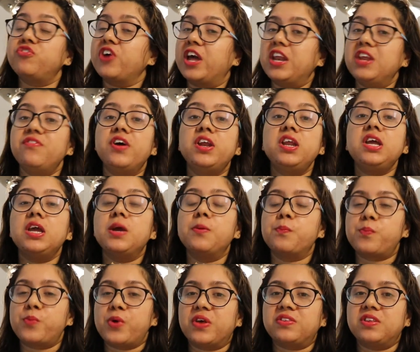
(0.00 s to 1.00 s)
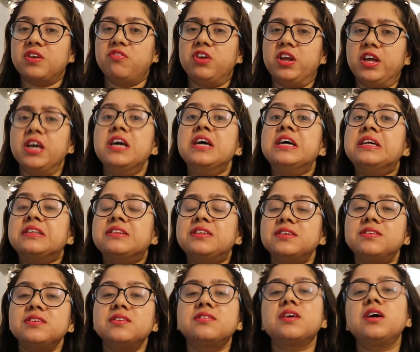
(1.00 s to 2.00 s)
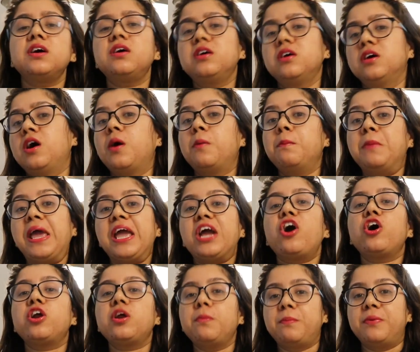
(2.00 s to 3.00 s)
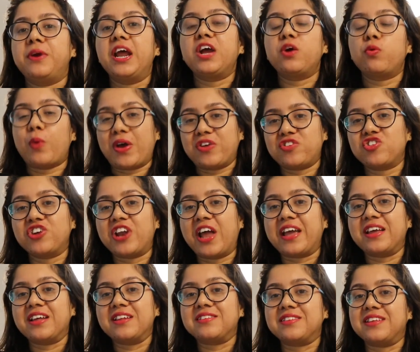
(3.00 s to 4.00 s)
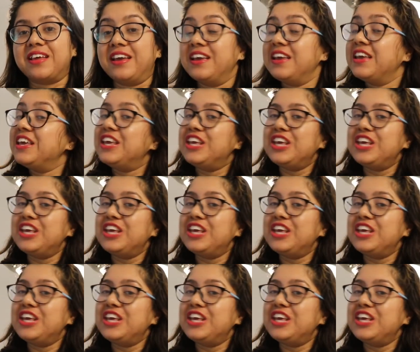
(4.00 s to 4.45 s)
very impressively. This is a make or a break question, I can say.